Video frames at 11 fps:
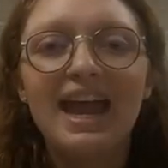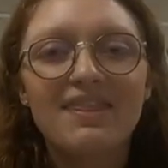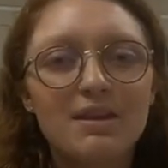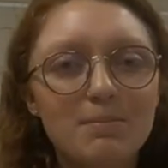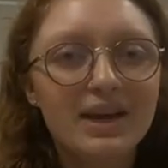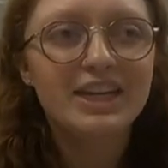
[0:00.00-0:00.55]

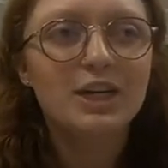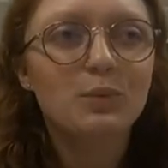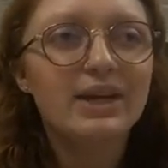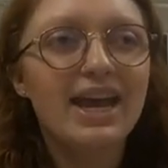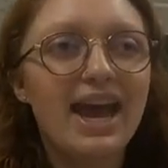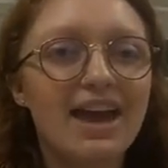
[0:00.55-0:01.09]
And then back here
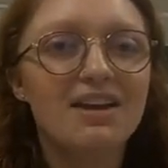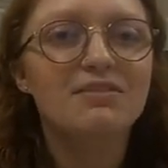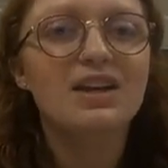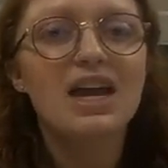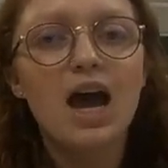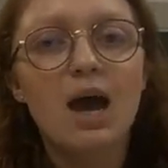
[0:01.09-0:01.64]
we have
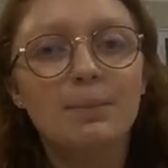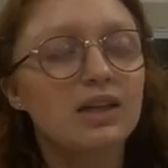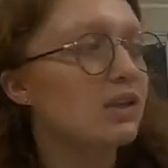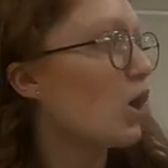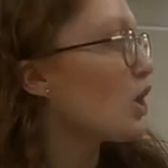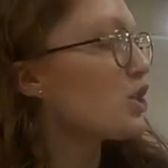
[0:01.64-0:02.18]
um, a
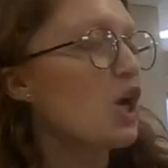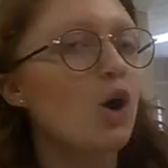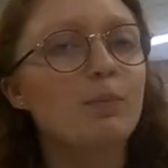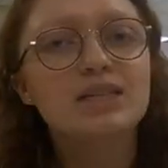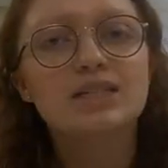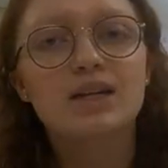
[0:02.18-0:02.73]
large
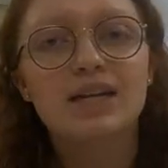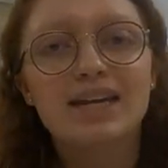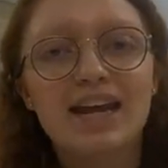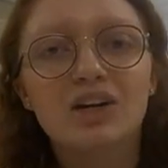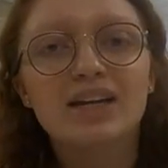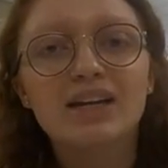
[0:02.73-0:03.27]
open study
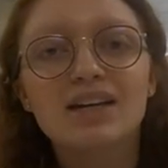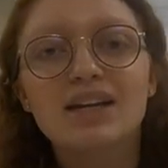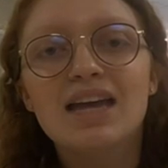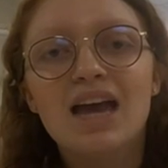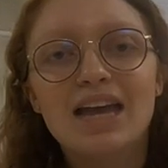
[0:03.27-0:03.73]
area.